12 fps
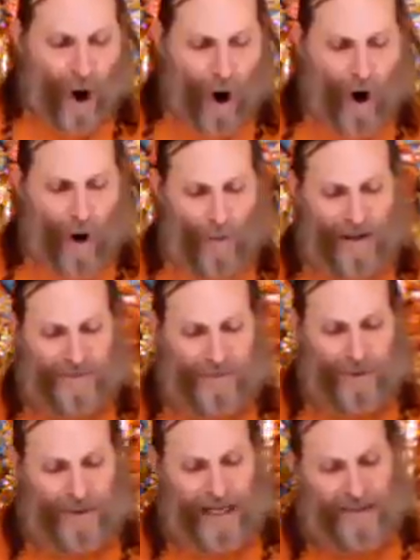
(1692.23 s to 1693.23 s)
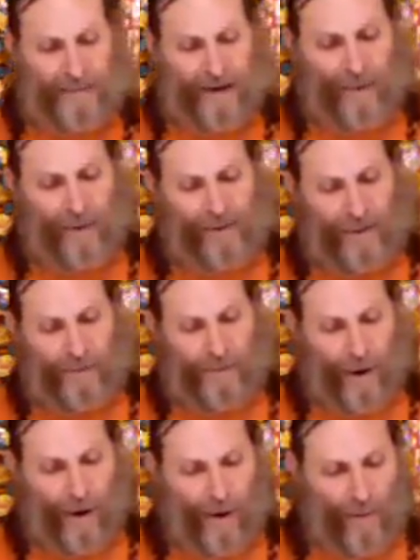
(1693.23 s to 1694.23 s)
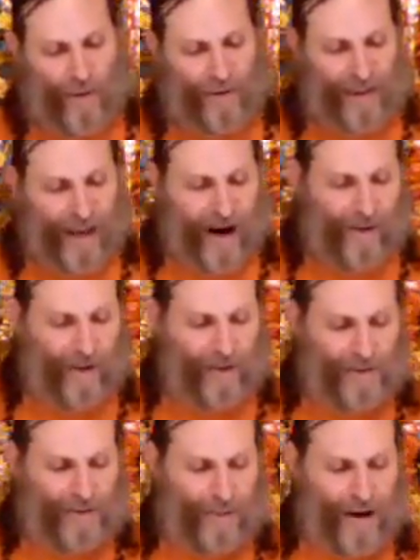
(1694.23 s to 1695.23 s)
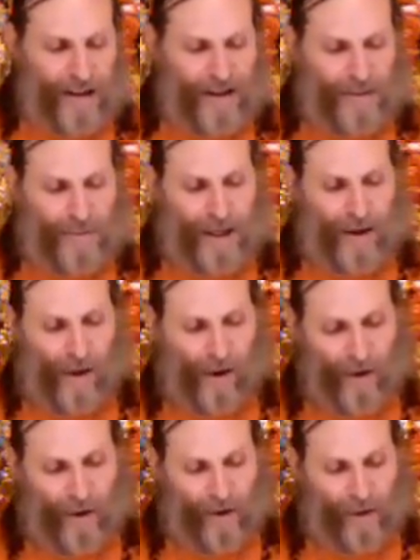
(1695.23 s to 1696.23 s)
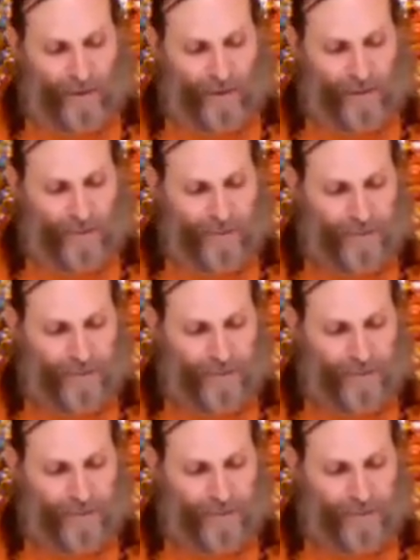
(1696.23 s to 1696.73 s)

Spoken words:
Always protect me with the bow, with arrows ready to be hurled.